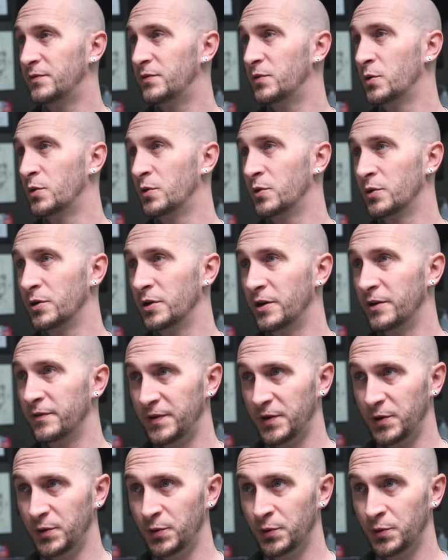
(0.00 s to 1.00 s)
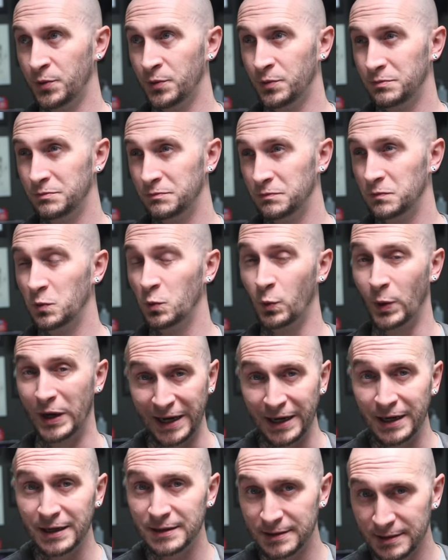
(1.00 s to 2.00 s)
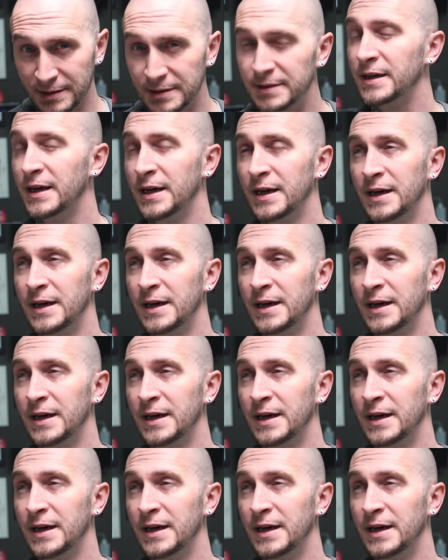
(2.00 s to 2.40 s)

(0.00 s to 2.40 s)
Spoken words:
for a few weeks